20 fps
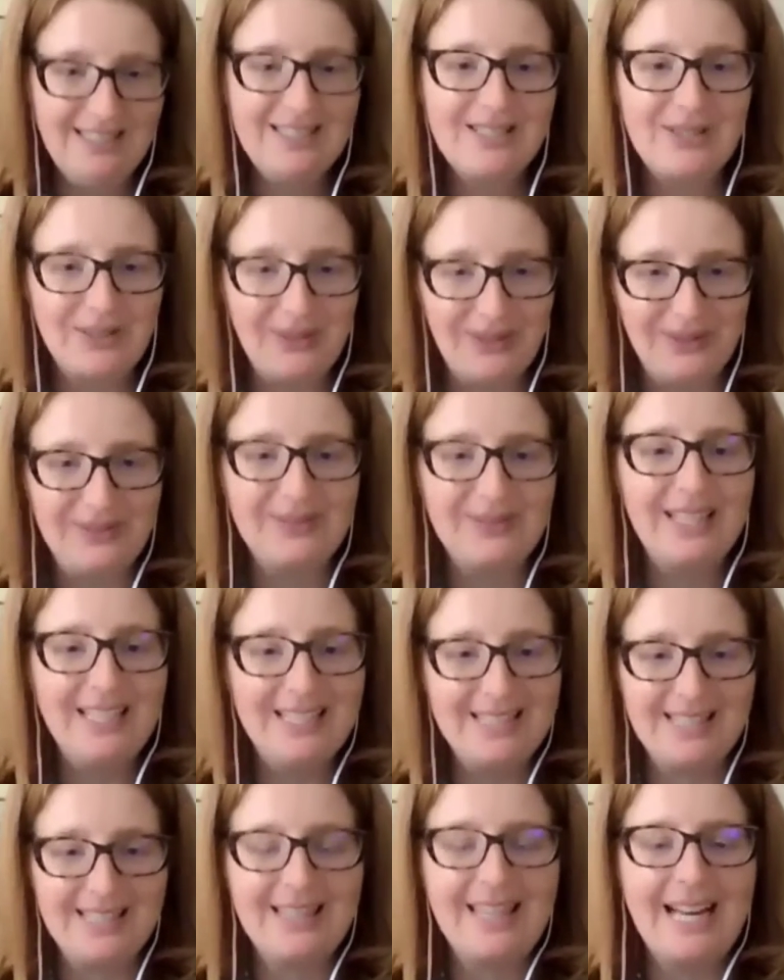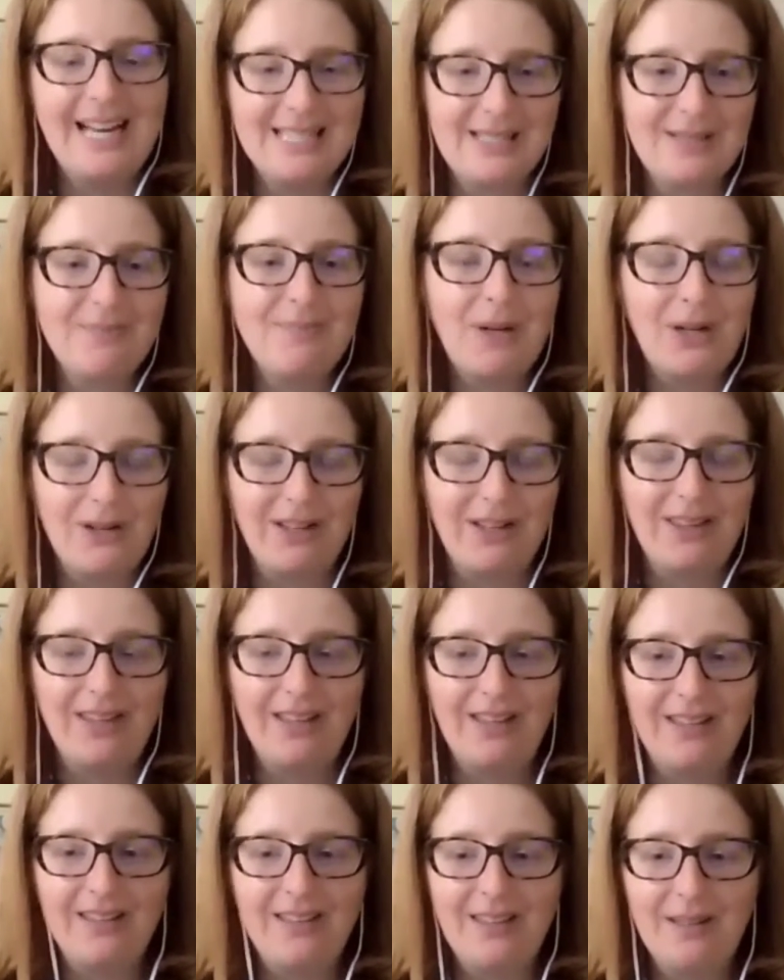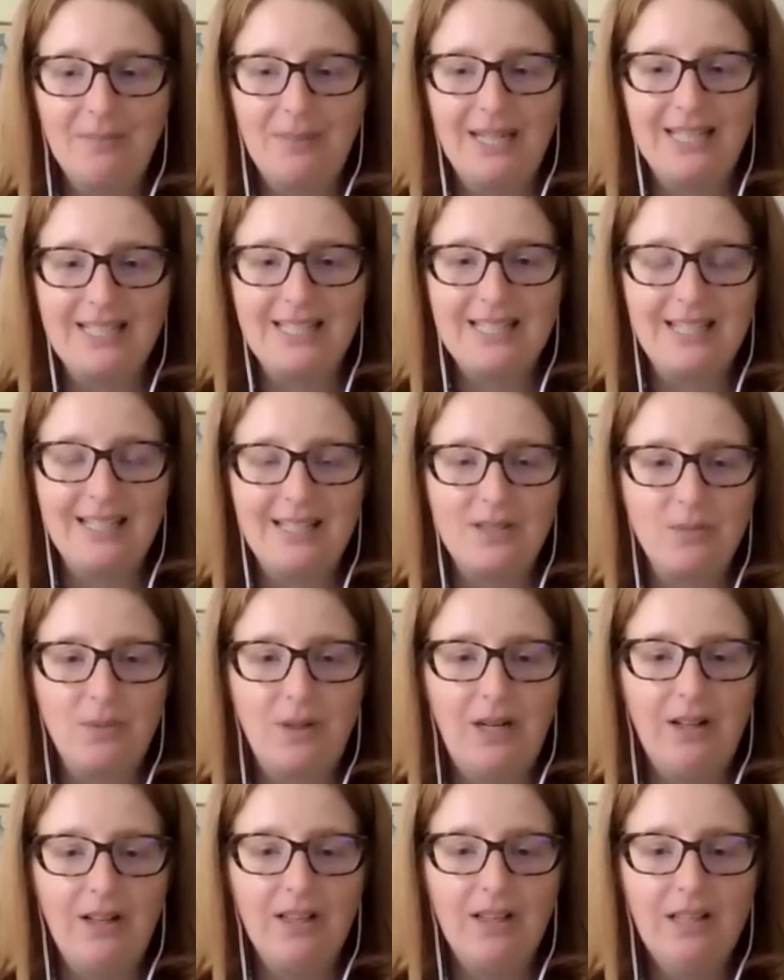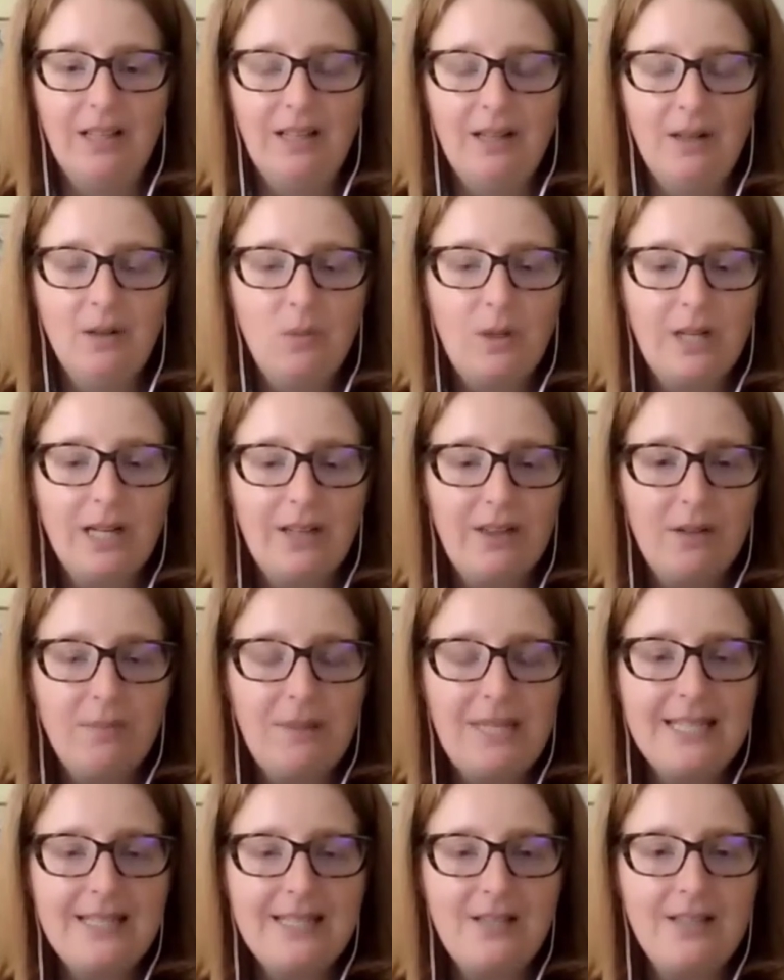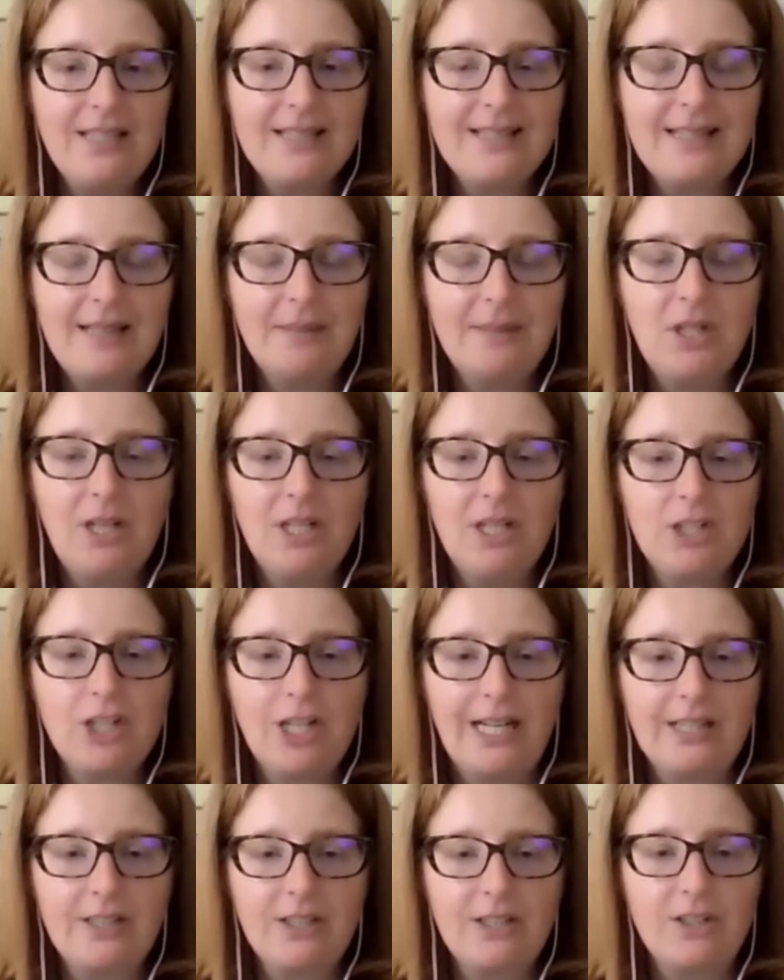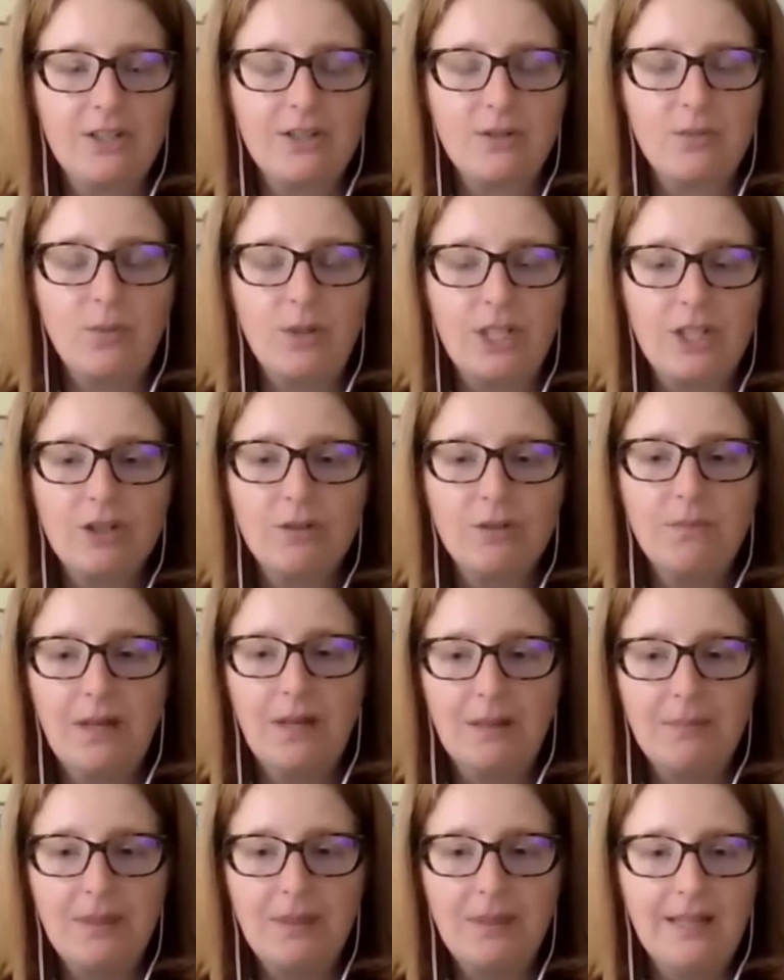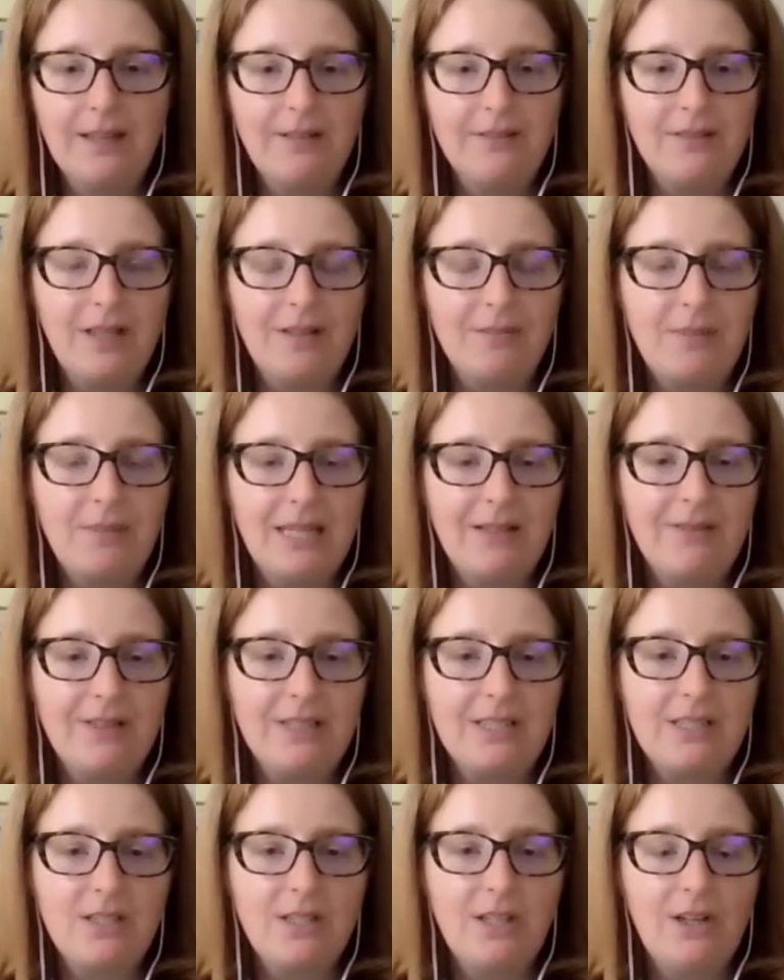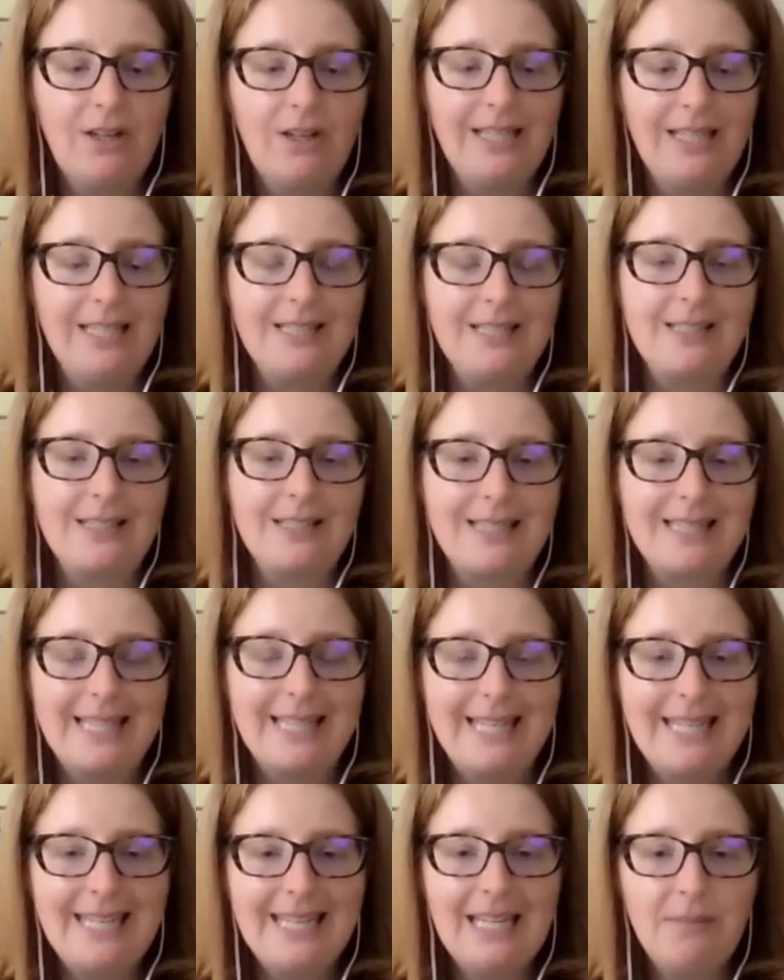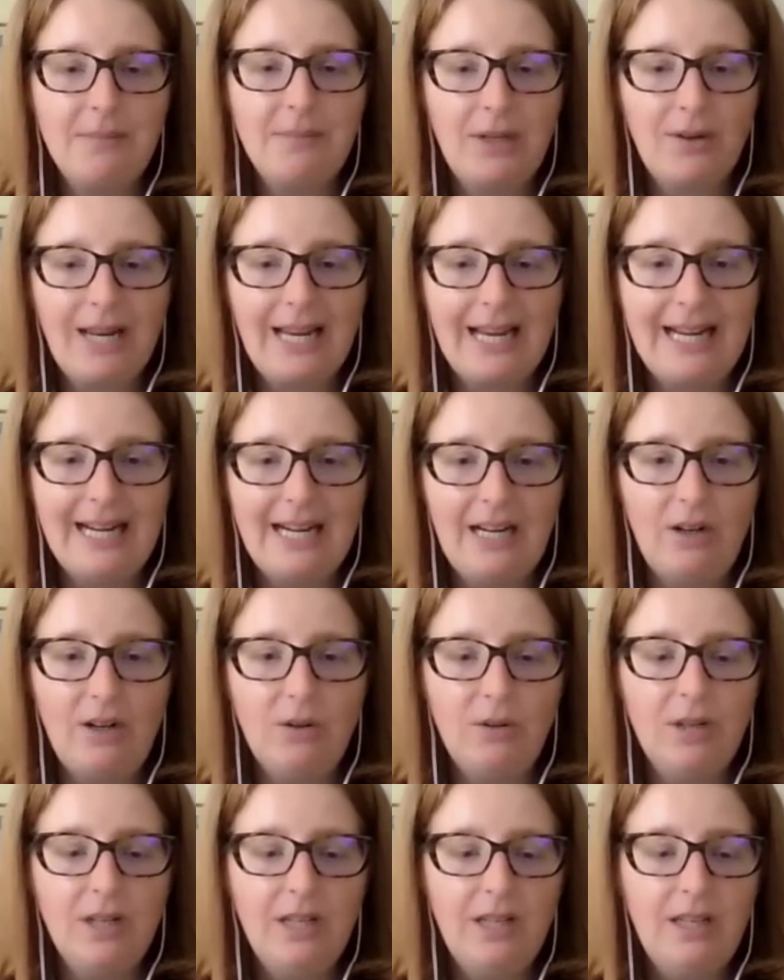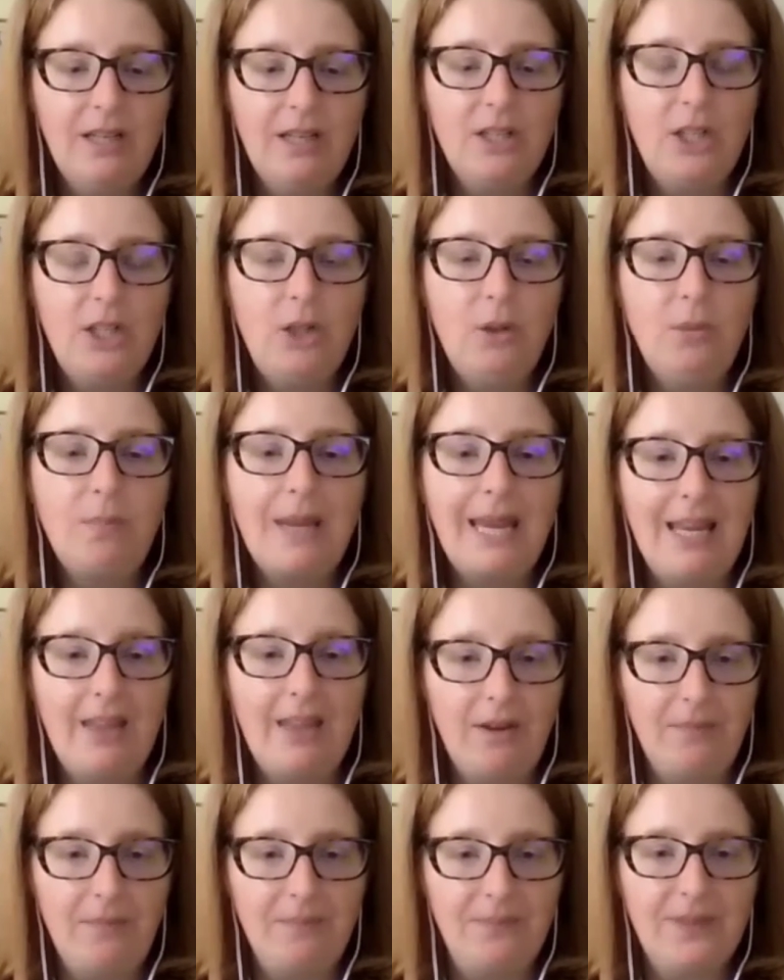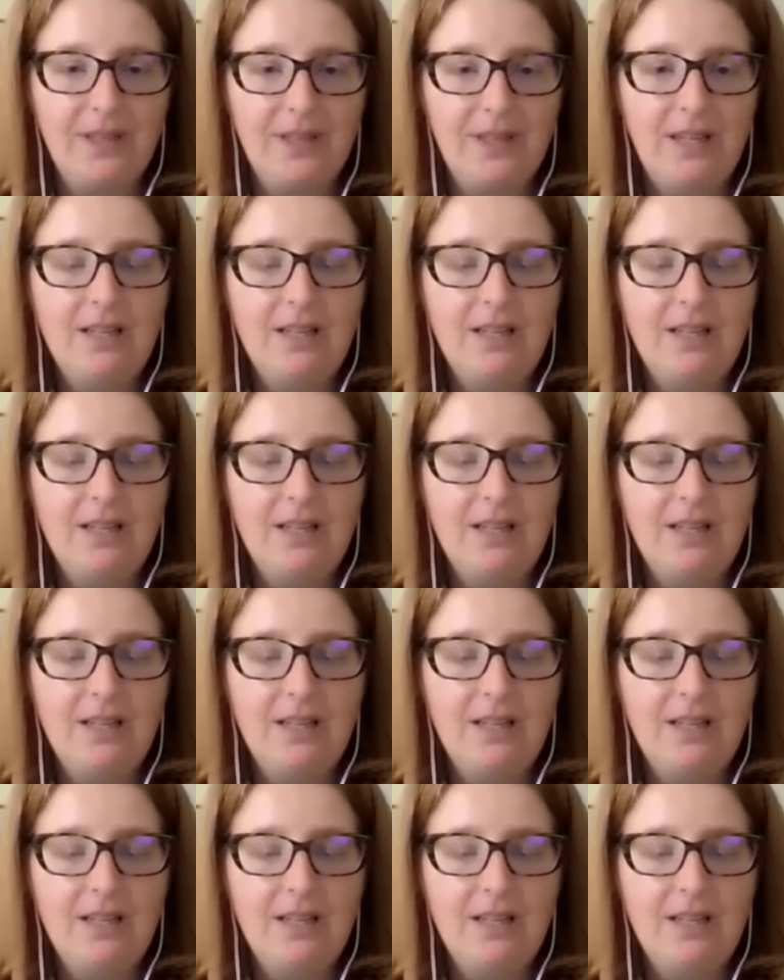so it's that's, right. that's part of the the mindset as well one other piece on the subcontractors which might be a, a benefit to the audience is thinking about how you pay them.